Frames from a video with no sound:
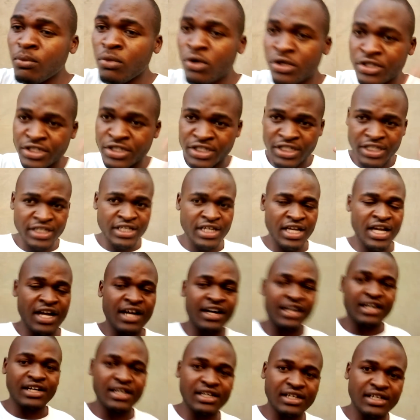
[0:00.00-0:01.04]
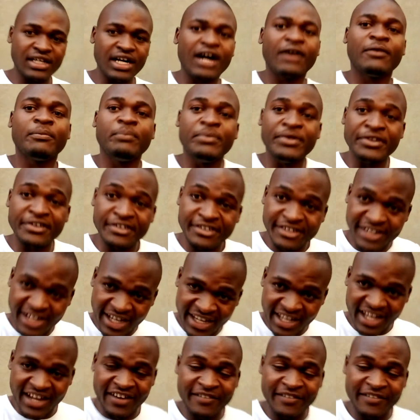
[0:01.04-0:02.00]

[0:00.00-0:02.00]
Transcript: Mostly I've been trying,